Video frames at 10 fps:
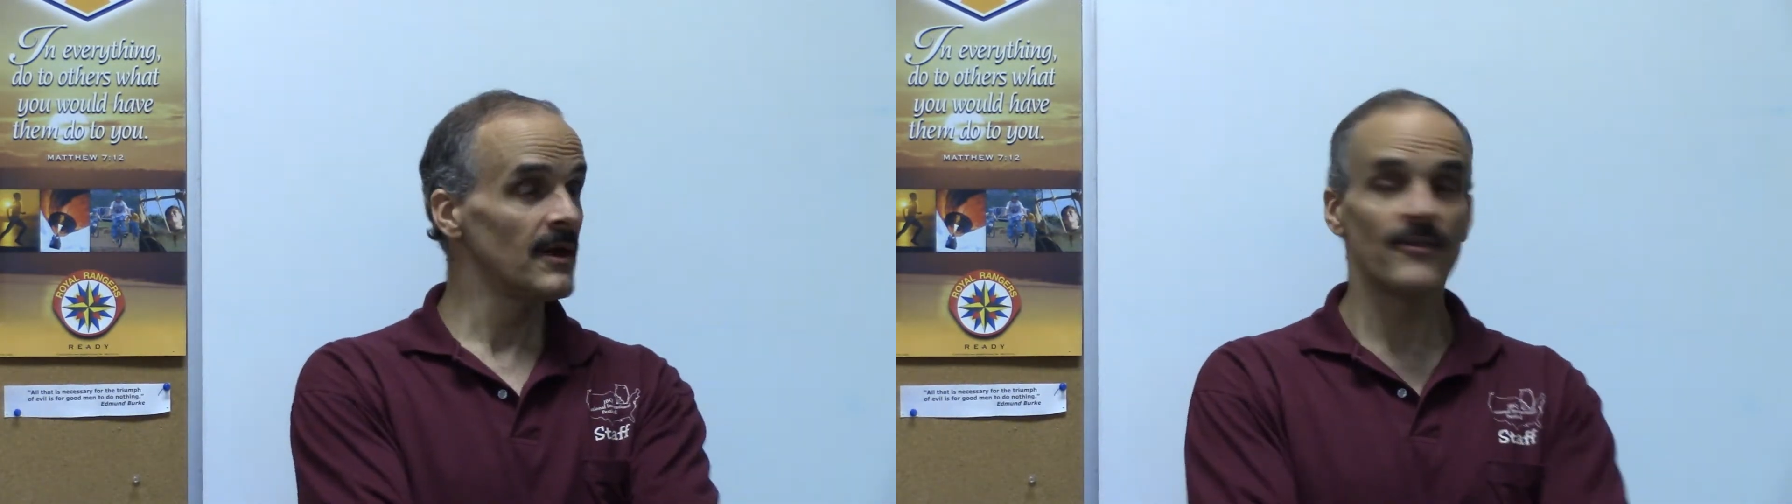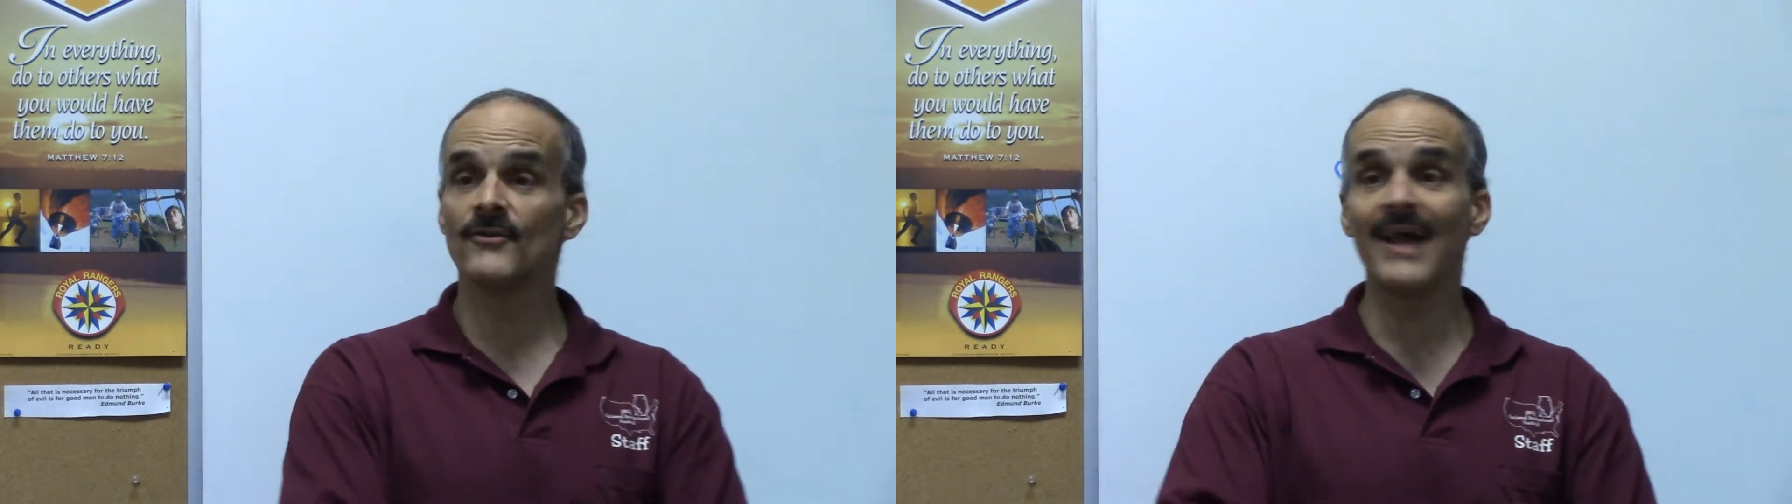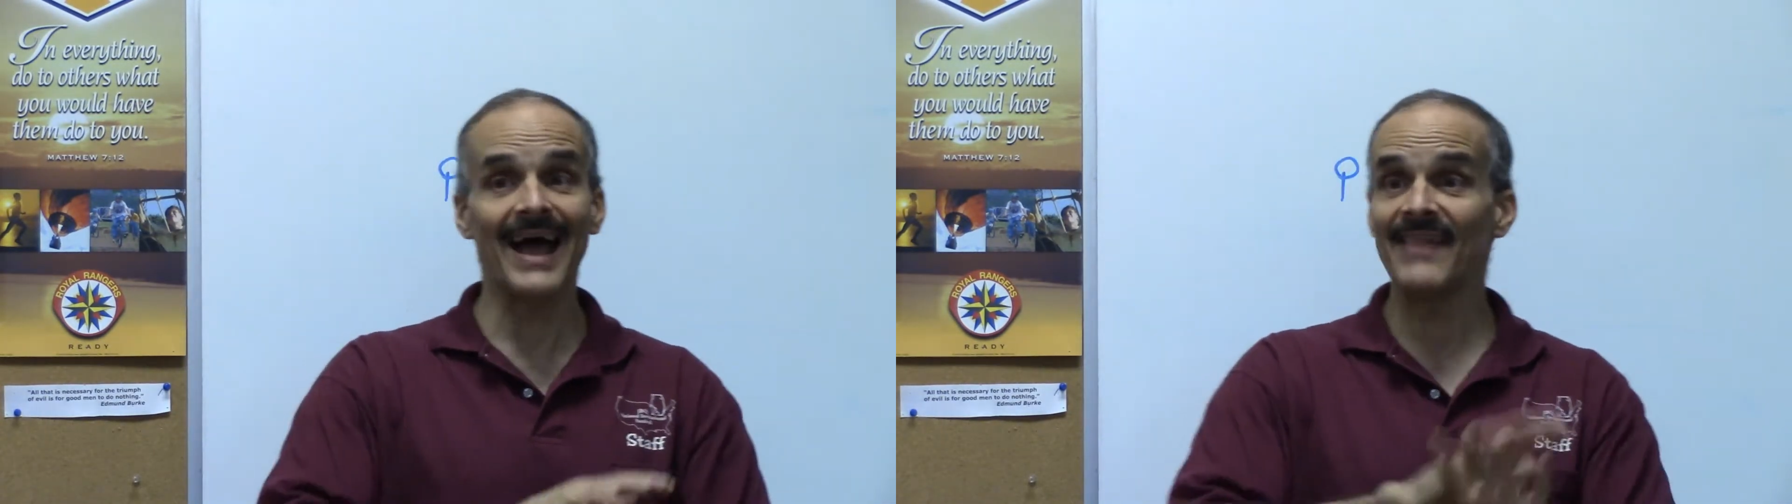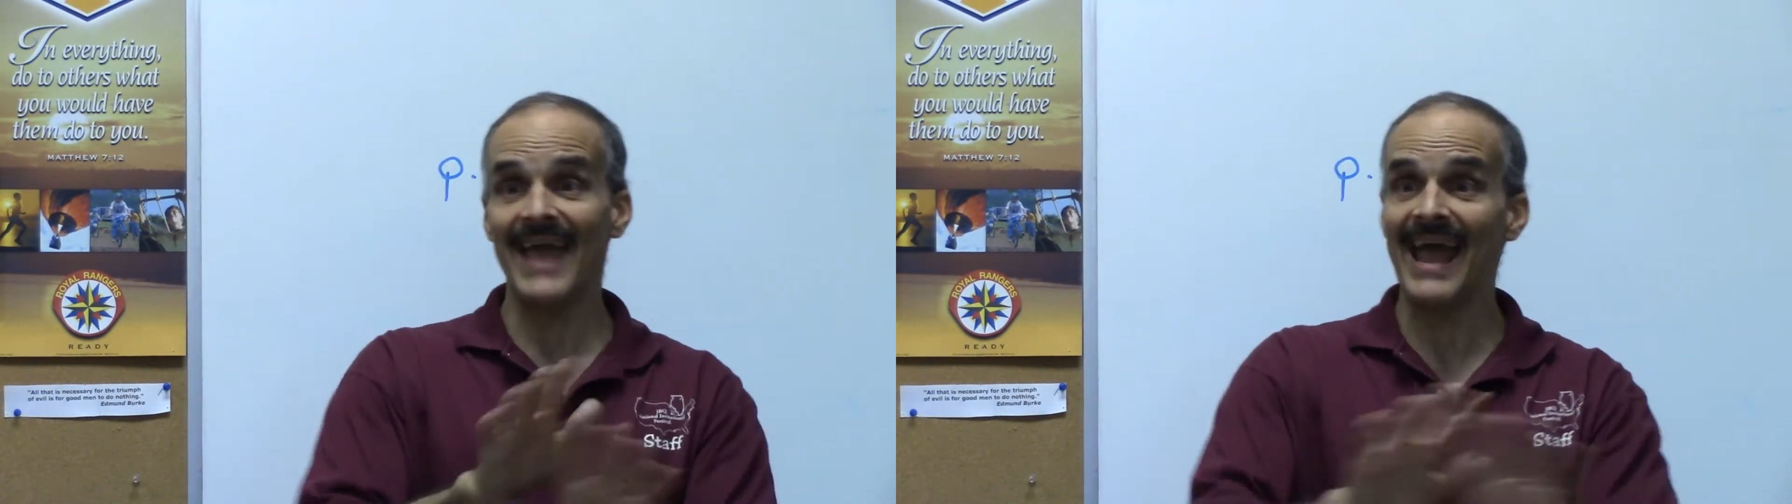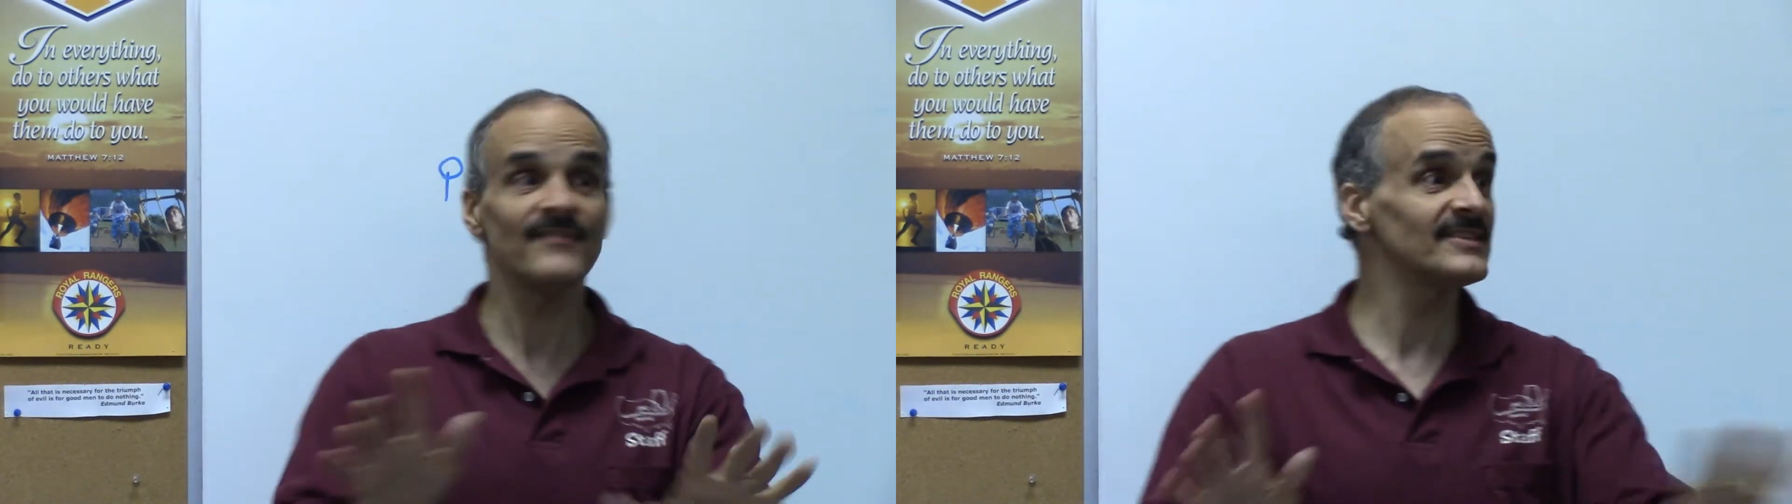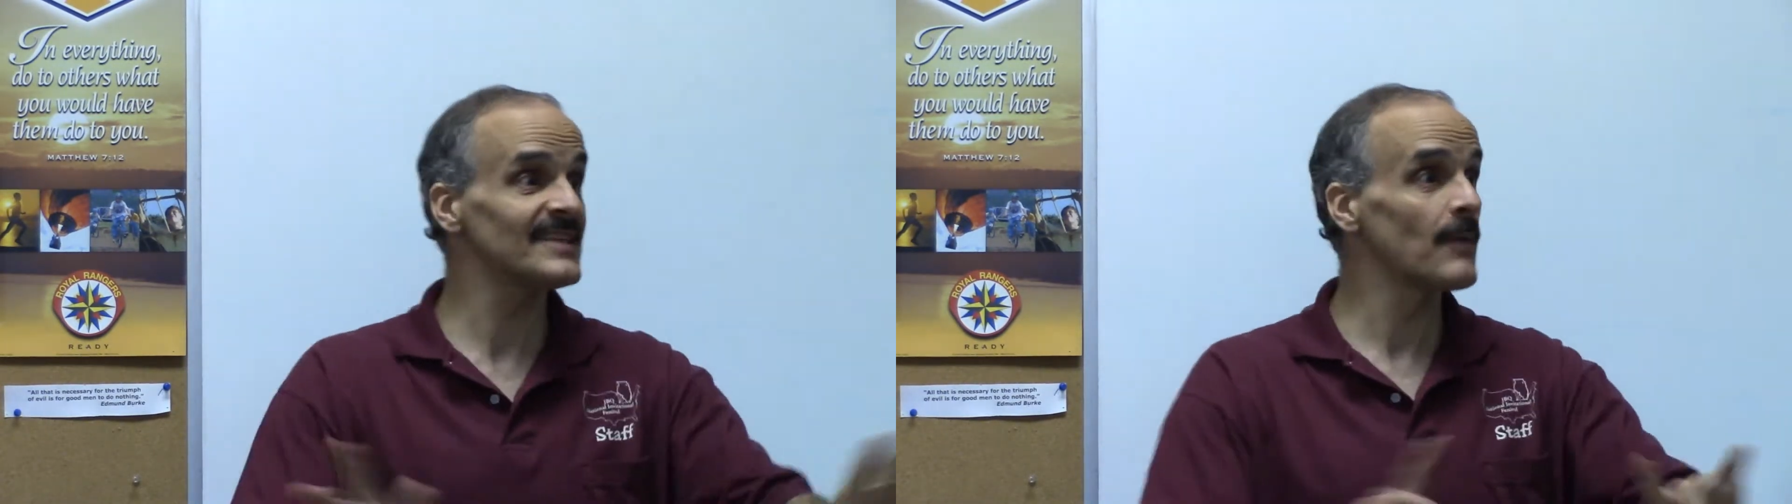They're not, and they haven't,